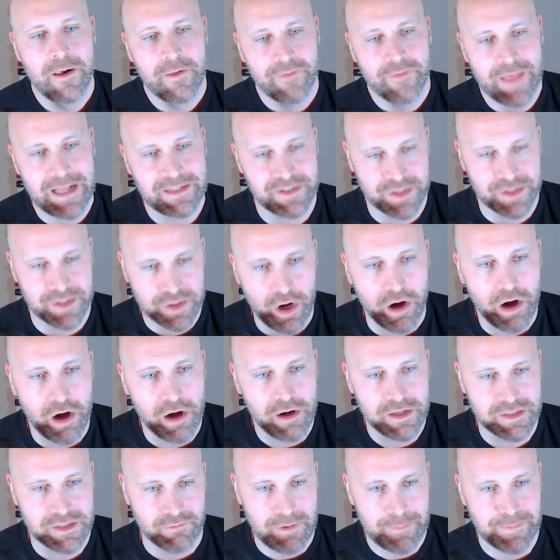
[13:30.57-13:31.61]
That scar
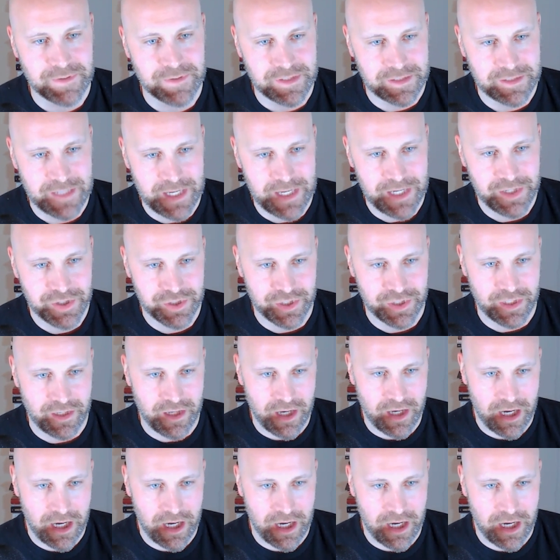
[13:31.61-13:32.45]
is a representation